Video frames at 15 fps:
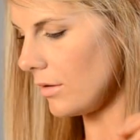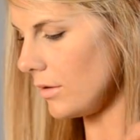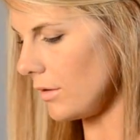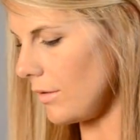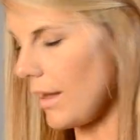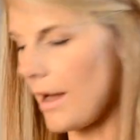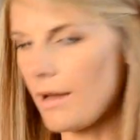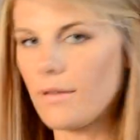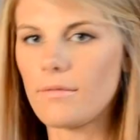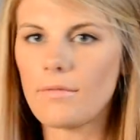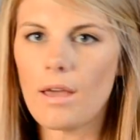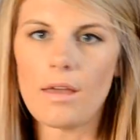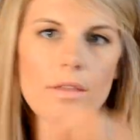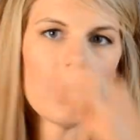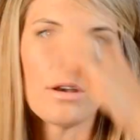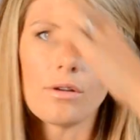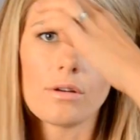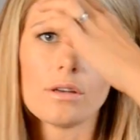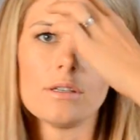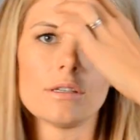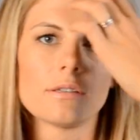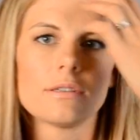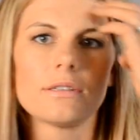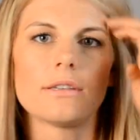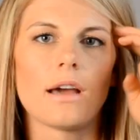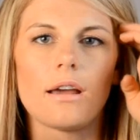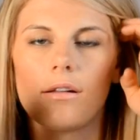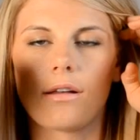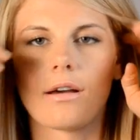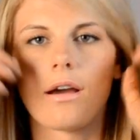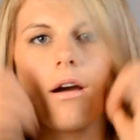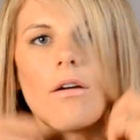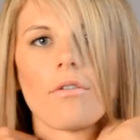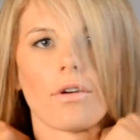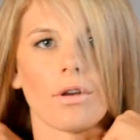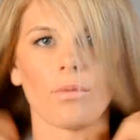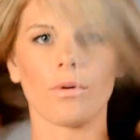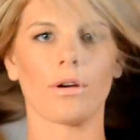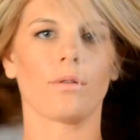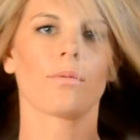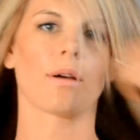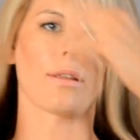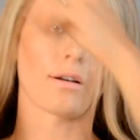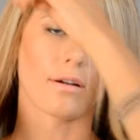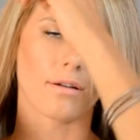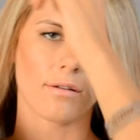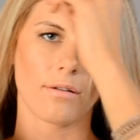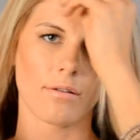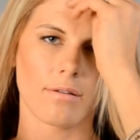do that. And then you can just style it however you would, whether